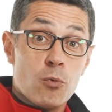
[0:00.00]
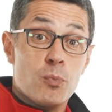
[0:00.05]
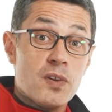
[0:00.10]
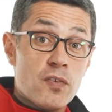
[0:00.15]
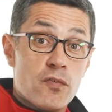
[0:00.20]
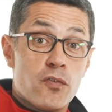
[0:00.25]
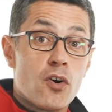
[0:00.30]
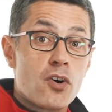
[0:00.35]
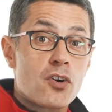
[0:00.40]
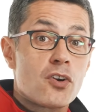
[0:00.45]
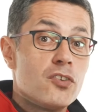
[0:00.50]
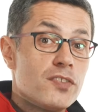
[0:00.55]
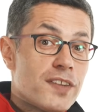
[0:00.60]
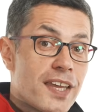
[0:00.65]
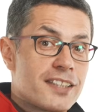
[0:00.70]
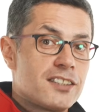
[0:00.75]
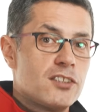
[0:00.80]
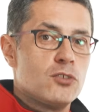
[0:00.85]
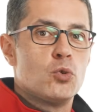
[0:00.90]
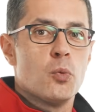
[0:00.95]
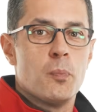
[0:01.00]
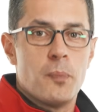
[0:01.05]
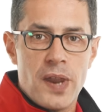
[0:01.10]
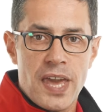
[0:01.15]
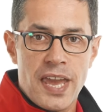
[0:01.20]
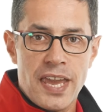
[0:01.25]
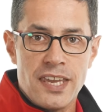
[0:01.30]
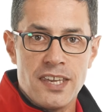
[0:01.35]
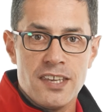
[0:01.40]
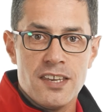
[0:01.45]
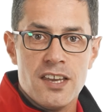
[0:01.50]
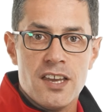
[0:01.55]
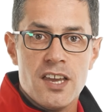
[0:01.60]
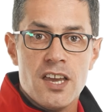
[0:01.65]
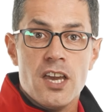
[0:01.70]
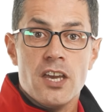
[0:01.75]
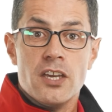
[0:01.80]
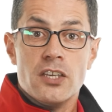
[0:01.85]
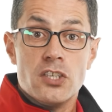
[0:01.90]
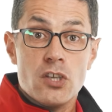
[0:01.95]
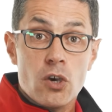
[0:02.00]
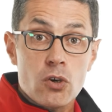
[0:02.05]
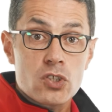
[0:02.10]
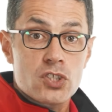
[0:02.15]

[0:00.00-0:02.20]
before connecting to Play, your